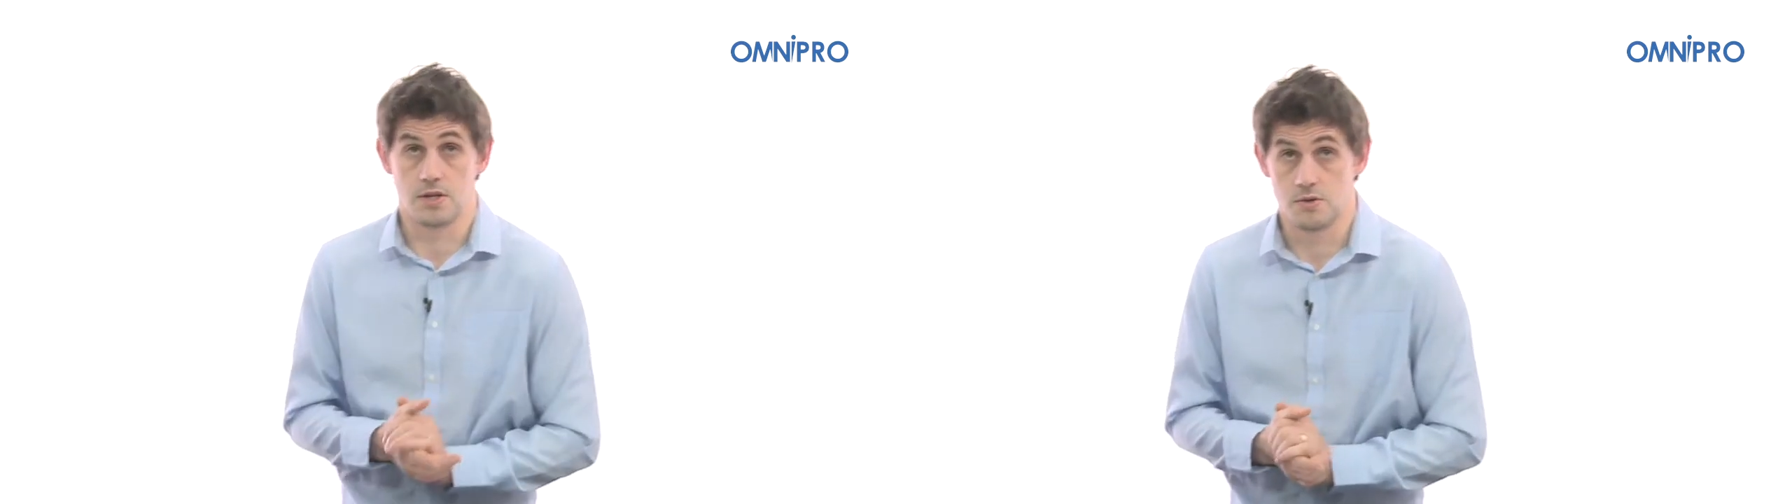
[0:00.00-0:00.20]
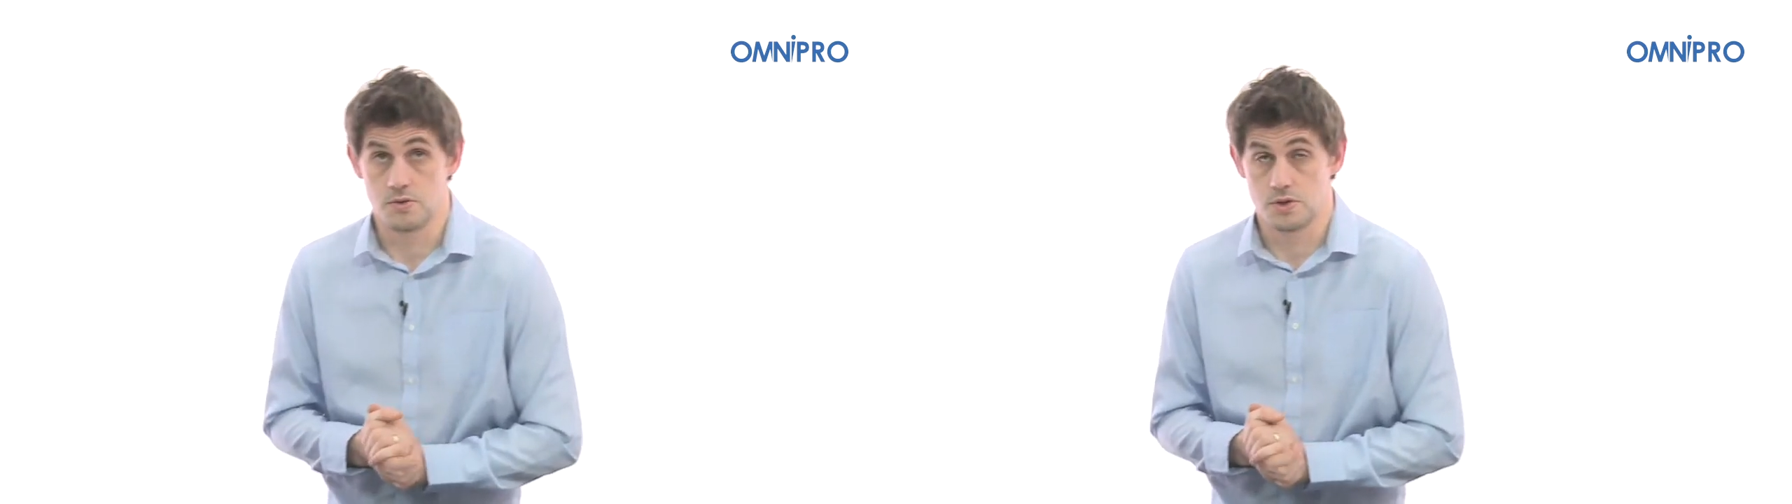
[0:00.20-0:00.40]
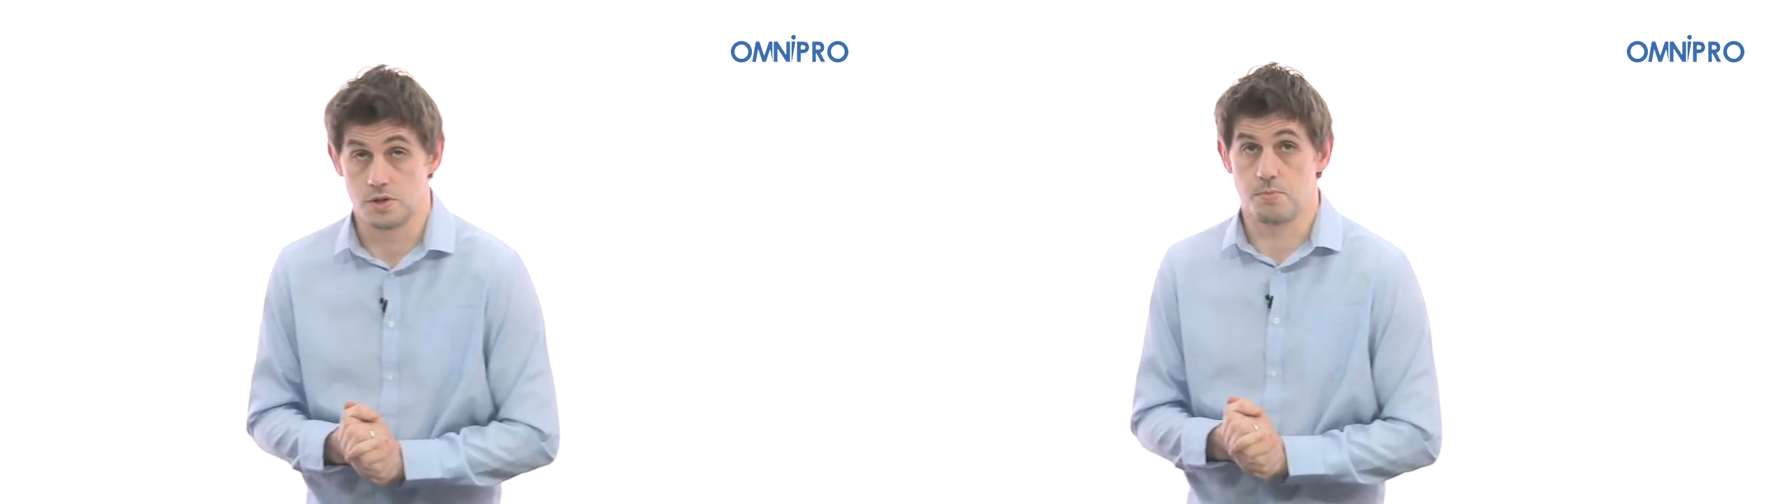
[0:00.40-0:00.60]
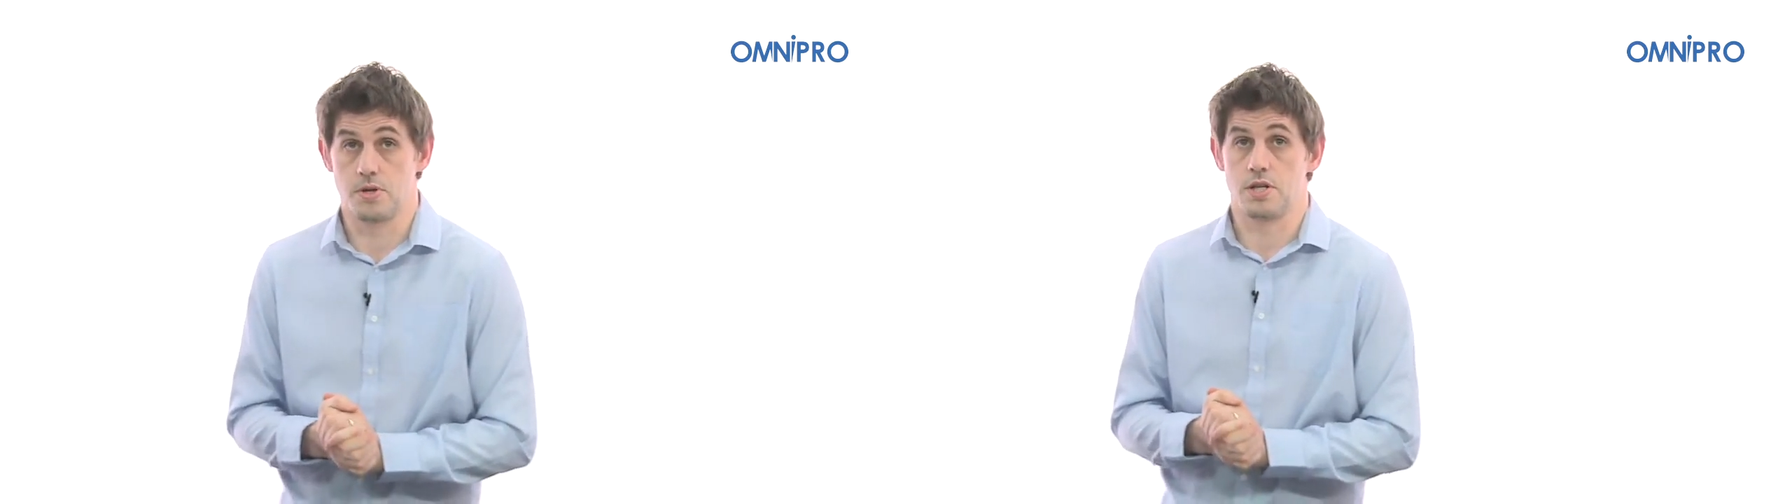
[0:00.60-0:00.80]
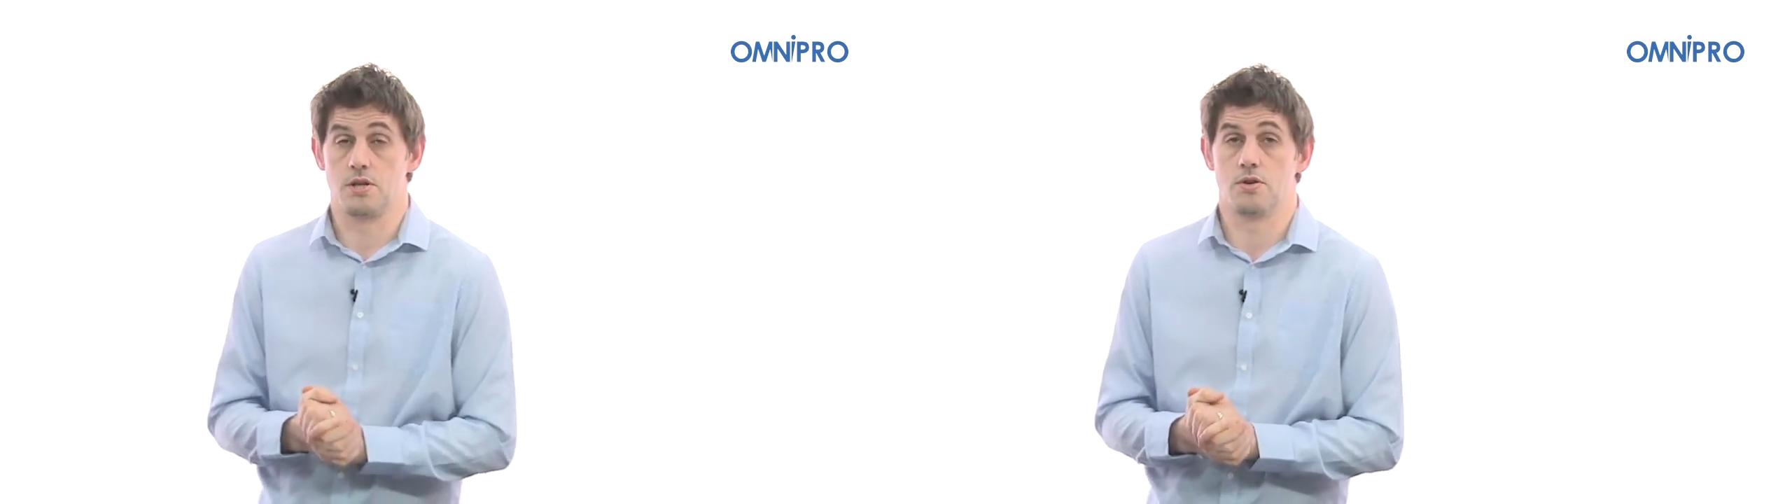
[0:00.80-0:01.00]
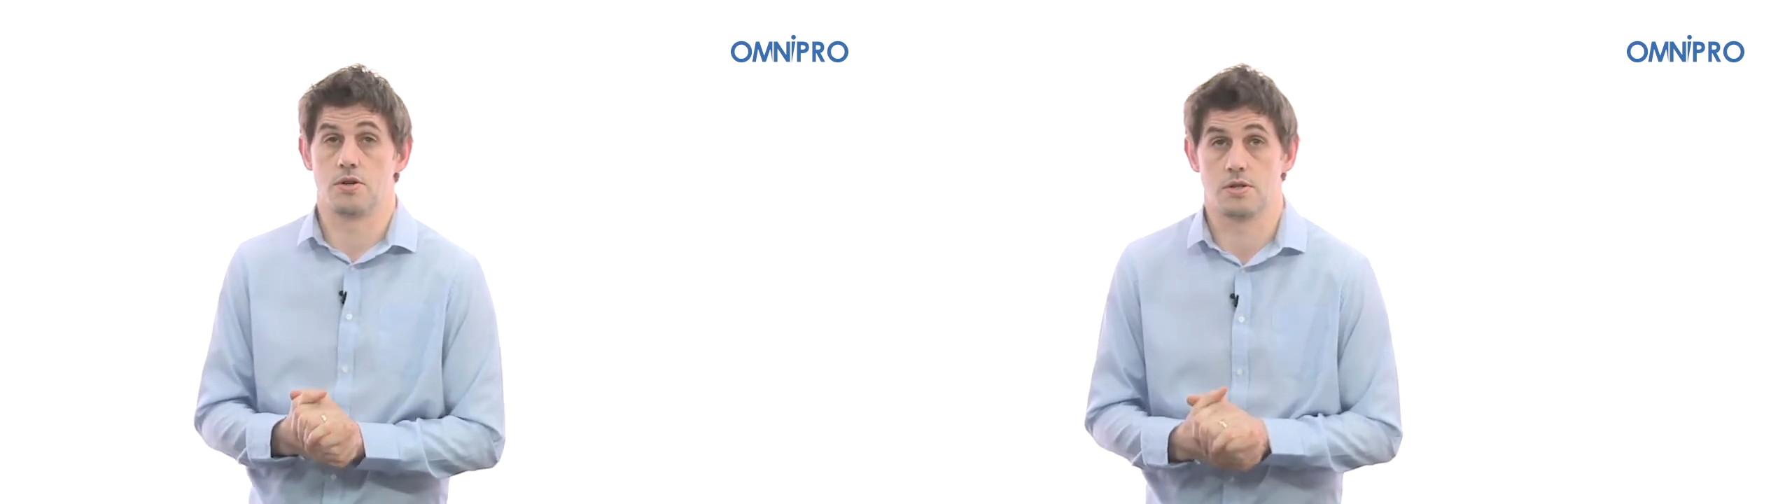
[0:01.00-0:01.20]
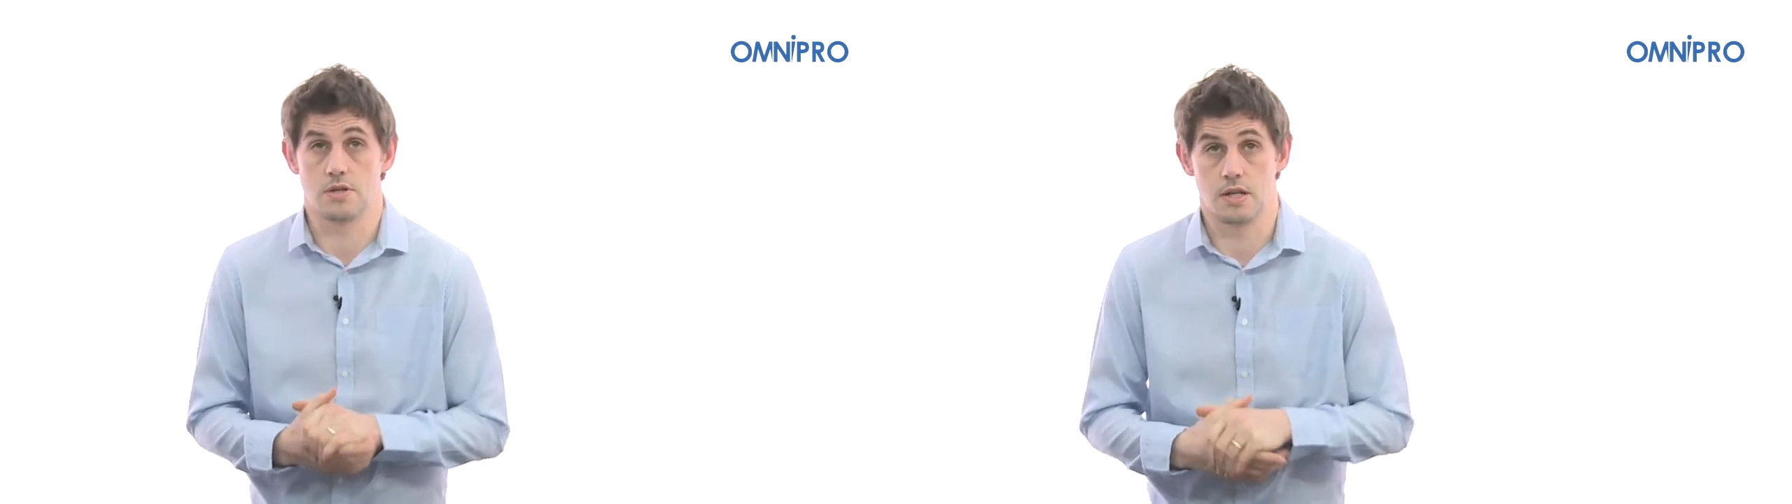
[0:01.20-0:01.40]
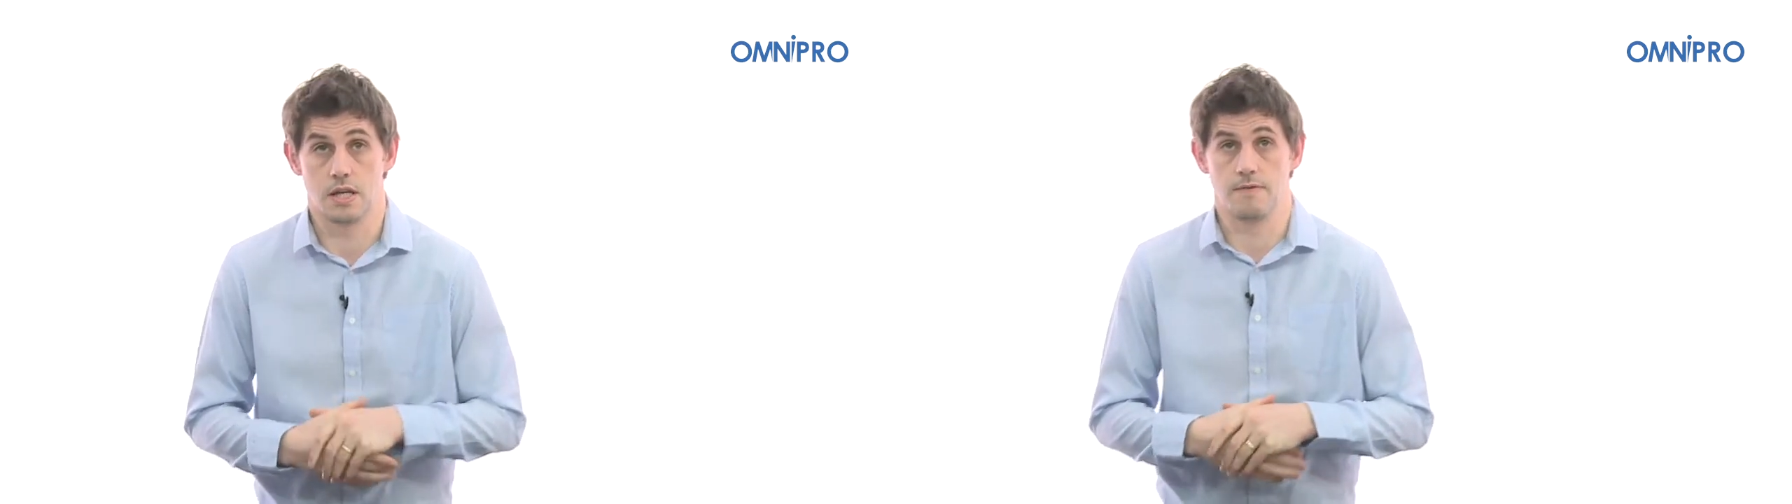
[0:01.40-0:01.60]
to just put into your
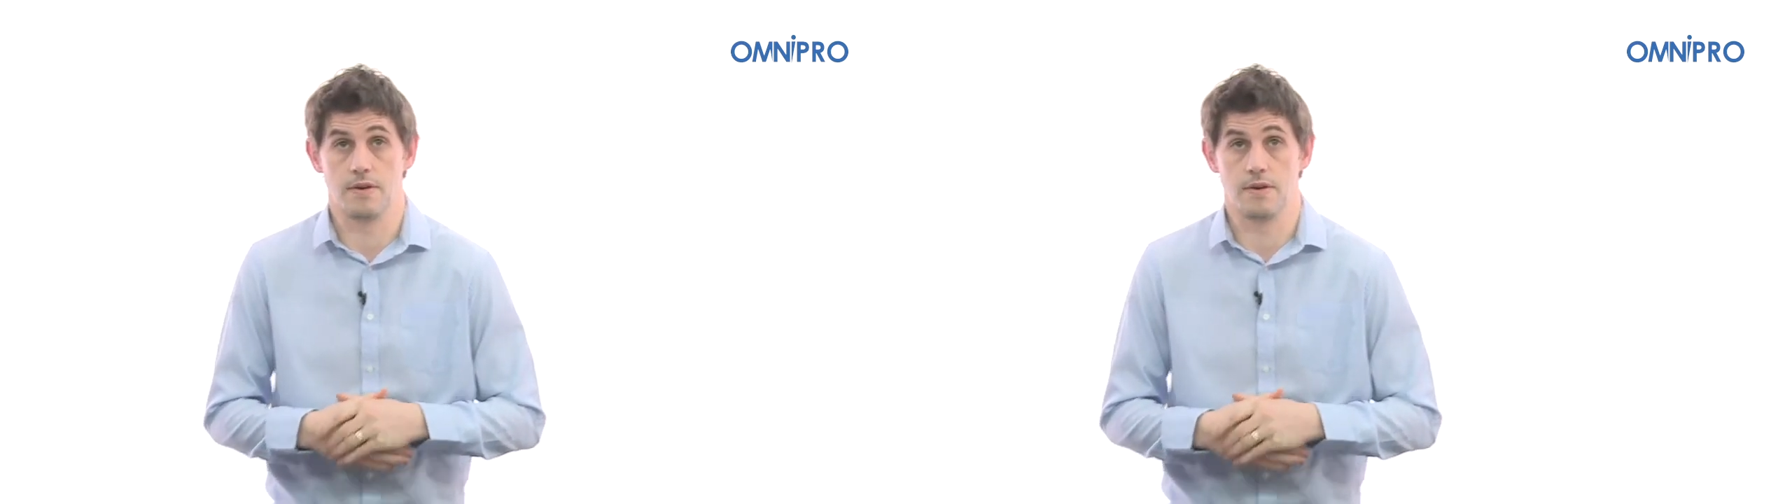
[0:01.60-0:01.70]
consolidated